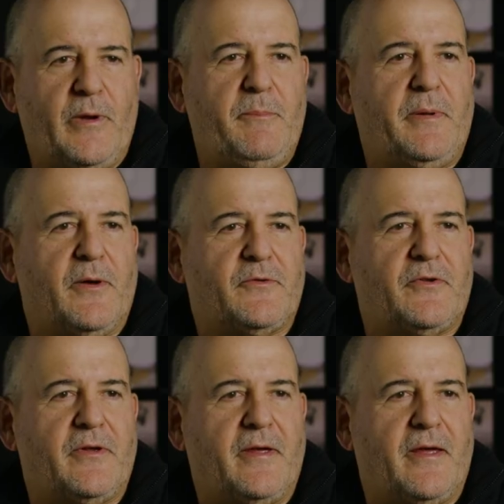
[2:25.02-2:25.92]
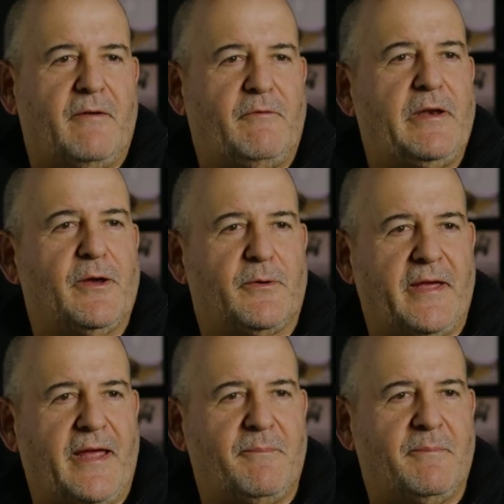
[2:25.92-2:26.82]
We built a video
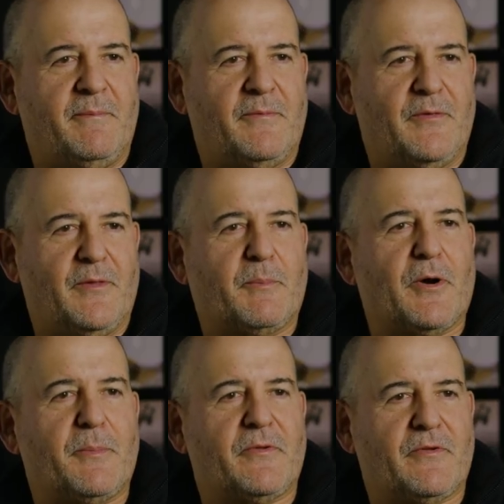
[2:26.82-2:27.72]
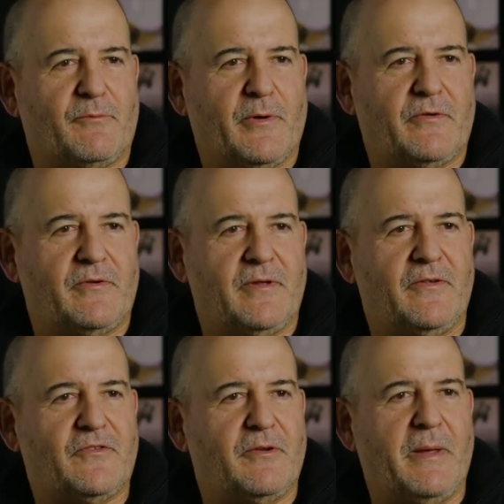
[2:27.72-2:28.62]
game, the purpose of which
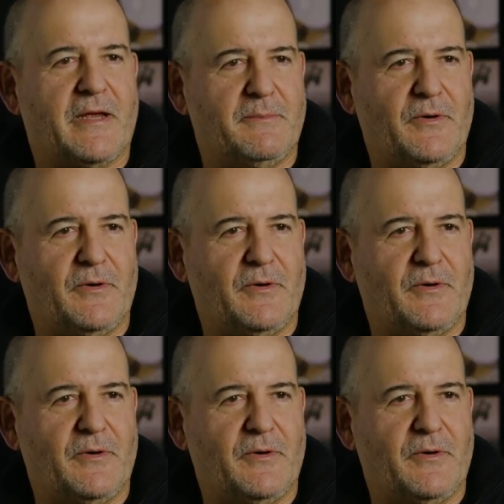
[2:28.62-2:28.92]
is to make a